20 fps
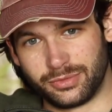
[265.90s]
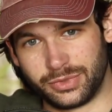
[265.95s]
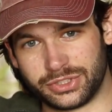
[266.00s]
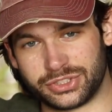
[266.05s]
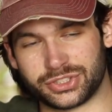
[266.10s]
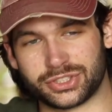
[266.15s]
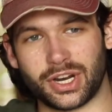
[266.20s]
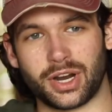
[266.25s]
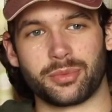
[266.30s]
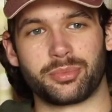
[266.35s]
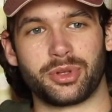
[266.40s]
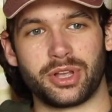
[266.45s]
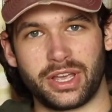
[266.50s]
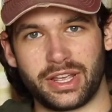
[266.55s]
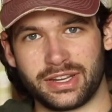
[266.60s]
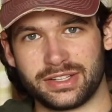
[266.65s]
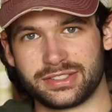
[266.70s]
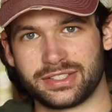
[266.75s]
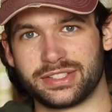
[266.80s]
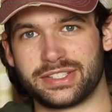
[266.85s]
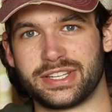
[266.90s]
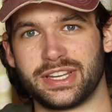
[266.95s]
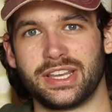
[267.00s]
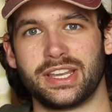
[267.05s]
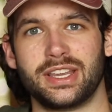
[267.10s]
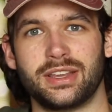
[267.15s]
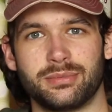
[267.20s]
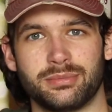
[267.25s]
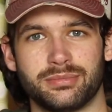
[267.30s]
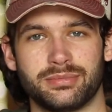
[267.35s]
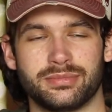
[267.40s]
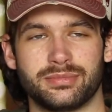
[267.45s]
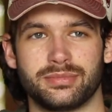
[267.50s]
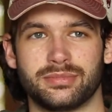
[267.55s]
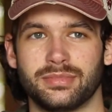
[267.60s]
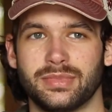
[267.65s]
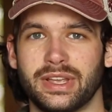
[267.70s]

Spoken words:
start playing as a team.